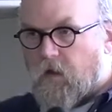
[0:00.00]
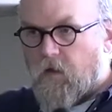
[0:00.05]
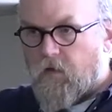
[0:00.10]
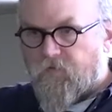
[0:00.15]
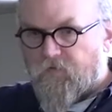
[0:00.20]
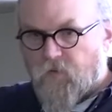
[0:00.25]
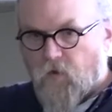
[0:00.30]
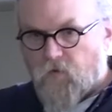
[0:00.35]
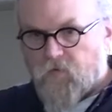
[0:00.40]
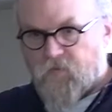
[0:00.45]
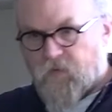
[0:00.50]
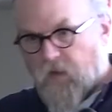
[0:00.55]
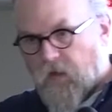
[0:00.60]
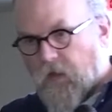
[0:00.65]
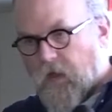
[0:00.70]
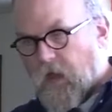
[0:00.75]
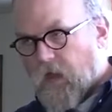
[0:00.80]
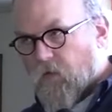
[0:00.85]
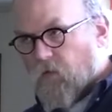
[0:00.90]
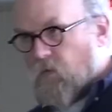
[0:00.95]
Folks can
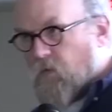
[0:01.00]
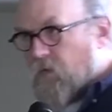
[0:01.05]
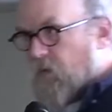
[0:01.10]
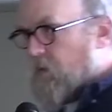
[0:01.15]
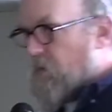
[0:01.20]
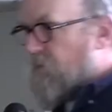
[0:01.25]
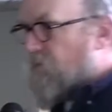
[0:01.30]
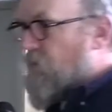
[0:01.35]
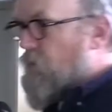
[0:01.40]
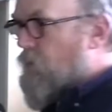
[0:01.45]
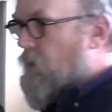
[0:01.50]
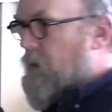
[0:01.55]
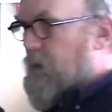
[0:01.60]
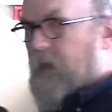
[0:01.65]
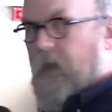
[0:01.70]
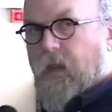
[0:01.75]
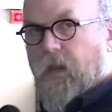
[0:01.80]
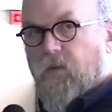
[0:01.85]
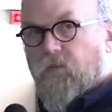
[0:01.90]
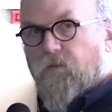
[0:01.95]
kind of, if you want to
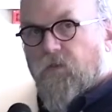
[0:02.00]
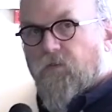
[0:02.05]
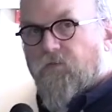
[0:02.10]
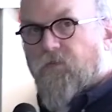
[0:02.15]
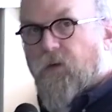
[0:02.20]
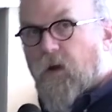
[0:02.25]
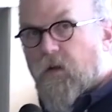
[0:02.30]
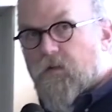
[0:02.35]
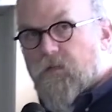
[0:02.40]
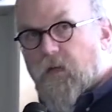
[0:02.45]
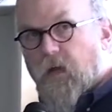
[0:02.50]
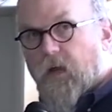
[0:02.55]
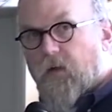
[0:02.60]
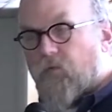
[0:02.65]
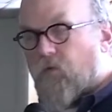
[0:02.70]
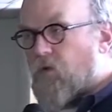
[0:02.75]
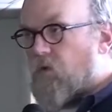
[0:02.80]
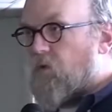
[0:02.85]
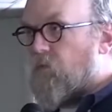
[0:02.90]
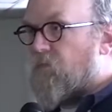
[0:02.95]
get into the Fireside
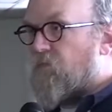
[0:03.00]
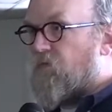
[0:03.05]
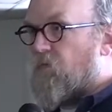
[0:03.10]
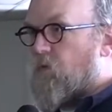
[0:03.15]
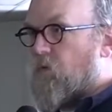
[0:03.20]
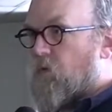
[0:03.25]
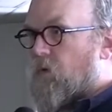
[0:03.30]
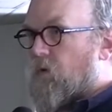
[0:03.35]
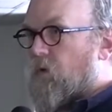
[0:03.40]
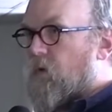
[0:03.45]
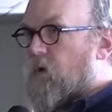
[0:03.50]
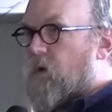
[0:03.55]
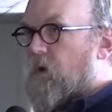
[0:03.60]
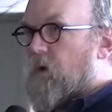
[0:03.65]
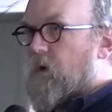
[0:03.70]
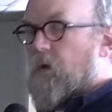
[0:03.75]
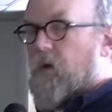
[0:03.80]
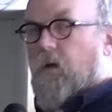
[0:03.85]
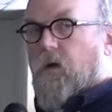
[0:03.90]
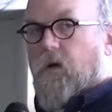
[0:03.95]
Room for
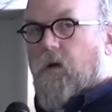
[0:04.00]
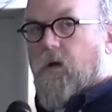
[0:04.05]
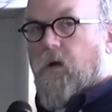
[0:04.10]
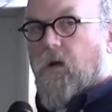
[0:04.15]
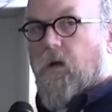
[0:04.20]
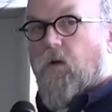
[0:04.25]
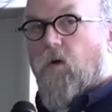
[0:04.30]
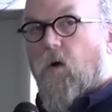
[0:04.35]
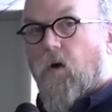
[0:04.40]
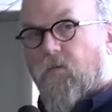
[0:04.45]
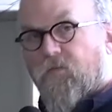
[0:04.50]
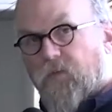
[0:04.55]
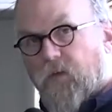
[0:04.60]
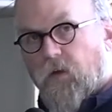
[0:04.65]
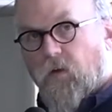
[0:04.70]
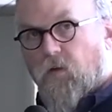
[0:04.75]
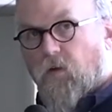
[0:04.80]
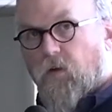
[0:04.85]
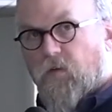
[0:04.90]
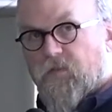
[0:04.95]
coffee
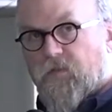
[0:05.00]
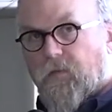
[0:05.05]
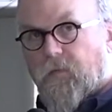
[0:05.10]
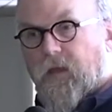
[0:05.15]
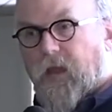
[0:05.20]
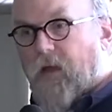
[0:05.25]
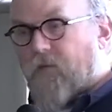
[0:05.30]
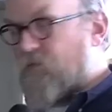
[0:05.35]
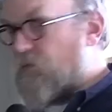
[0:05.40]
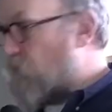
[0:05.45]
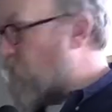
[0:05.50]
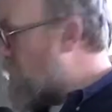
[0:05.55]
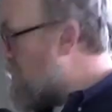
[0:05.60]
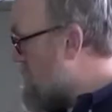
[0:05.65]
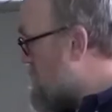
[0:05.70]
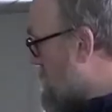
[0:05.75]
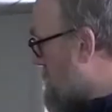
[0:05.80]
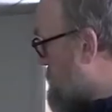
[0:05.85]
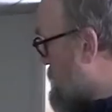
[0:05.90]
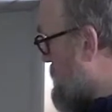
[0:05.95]
or something after
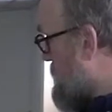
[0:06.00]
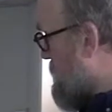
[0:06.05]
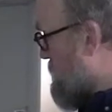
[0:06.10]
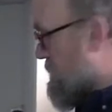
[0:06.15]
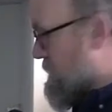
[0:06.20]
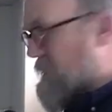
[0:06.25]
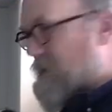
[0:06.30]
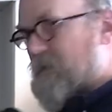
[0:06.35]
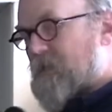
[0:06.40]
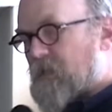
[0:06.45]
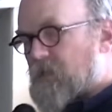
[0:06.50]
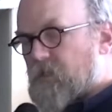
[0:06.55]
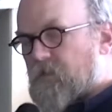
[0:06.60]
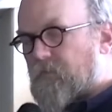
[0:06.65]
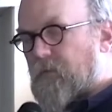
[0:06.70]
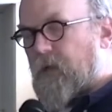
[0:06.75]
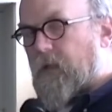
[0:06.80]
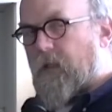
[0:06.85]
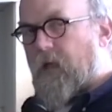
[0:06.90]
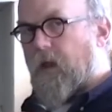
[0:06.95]
worship, and this could
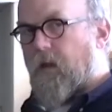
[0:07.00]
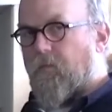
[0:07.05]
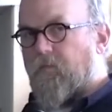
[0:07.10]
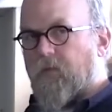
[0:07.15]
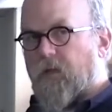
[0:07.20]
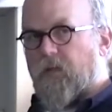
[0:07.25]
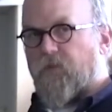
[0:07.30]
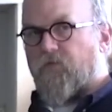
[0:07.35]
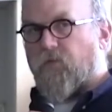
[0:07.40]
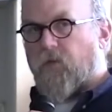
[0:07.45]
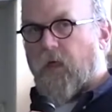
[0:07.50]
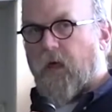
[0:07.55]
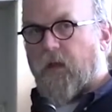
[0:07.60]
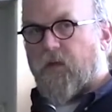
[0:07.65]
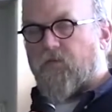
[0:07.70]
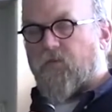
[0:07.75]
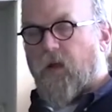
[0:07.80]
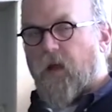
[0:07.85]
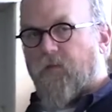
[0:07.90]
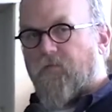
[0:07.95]
just be a place for a lot of
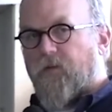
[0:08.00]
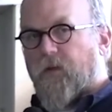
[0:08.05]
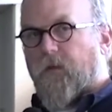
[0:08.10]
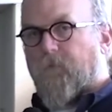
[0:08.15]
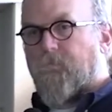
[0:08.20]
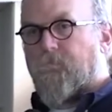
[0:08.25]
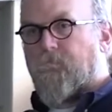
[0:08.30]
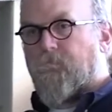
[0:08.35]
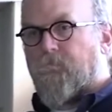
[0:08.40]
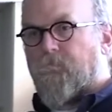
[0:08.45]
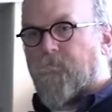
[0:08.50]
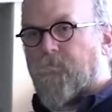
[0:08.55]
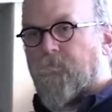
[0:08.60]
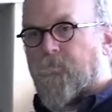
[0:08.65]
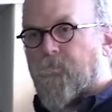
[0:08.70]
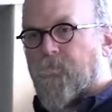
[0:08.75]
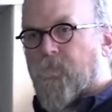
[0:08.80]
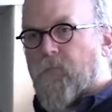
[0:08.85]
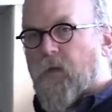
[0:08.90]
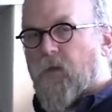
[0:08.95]
traffic.
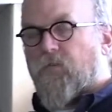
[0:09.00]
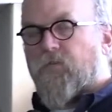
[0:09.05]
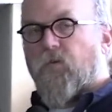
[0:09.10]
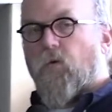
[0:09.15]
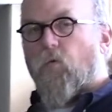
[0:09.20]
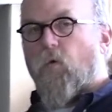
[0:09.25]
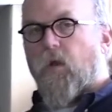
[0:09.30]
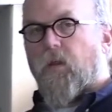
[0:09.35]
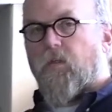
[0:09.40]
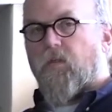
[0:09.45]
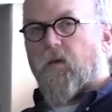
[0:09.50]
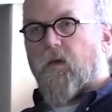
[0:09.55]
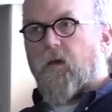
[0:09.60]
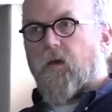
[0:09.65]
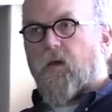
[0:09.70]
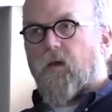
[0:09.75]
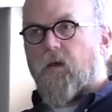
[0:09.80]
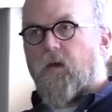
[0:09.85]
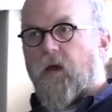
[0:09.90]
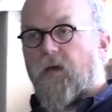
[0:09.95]
So one of
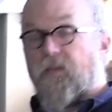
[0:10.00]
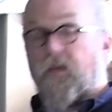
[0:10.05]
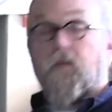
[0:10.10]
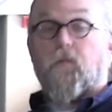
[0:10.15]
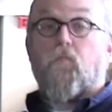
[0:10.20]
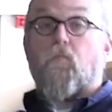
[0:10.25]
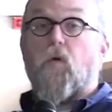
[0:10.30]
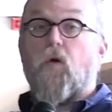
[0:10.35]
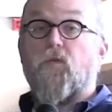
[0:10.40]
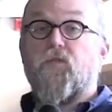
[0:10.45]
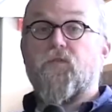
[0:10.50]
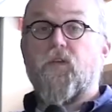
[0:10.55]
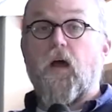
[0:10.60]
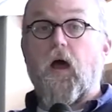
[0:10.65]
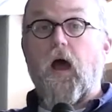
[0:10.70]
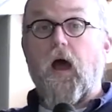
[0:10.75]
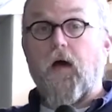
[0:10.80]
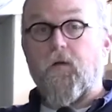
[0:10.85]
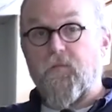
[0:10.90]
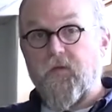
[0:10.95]
the, I think, most
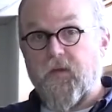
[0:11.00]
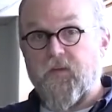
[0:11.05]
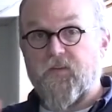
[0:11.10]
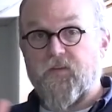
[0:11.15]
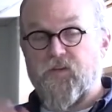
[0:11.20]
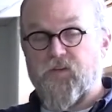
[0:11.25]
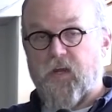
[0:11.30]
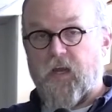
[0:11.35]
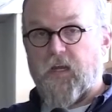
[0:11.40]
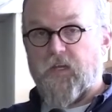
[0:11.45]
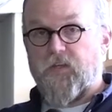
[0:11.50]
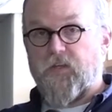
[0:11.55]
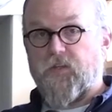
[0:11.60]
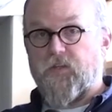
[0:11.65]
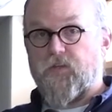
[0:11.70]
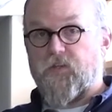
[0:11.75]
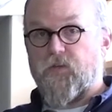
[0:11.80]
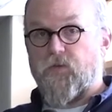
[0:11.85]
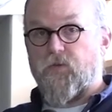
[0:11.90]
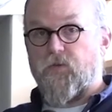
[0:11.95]
obvious
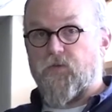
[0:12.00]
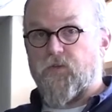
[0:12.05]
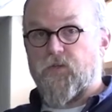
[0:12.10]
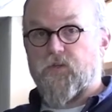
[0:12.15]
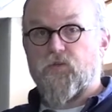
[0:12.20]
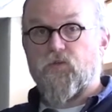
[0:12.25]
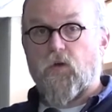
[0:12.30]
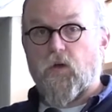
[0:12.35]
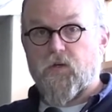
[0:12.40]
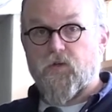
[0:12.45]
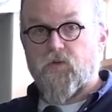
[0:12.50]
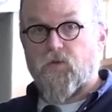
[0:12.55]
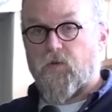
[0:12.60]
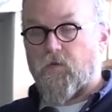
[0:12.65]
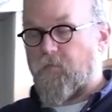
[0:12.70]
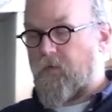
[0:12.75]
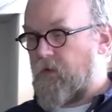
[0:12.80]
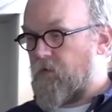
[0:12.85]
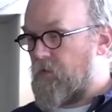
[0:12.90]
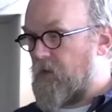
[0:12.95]
changes to the structure of
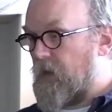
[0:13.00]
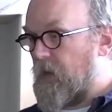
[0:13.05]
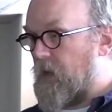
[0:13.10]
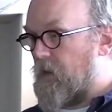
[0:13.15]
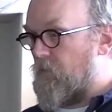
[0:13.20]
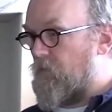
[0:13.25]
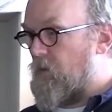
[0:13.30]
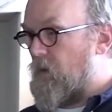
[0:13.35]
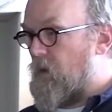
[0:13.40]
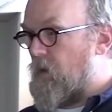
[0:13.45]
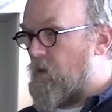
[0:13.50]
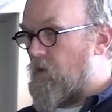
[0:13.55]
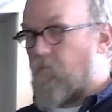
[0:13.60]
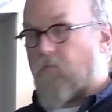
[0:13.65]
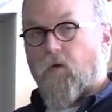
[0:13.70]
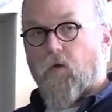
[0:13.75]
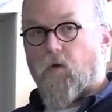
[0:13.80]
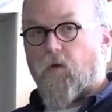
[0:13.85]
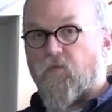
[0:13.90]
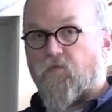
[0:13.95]
the building, and
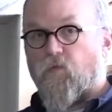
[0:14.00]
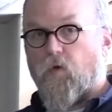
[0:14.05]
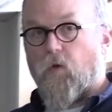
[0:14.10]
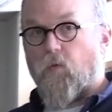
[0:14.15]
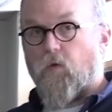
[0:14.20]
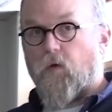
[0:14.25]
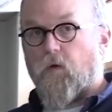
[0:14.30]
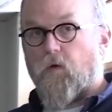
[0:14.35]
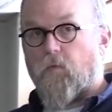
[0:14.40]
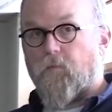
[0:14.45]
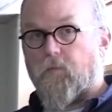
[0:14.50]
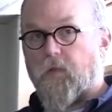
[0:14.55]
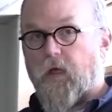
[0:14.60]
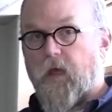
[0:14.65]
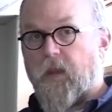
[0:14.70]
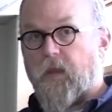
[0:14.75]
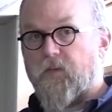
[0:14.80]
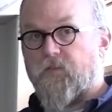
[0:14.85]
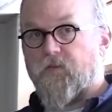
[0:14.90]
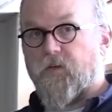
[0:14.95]
part of what we're
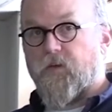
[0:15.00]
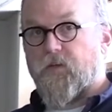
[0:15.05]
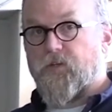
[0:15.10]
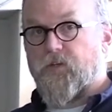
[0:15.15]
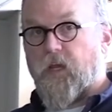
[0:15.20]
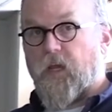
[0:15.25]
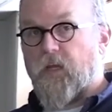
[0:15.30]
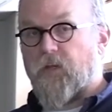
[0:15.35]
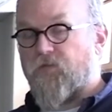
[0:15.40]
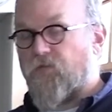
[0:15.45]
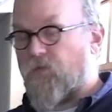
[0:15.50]
planning to change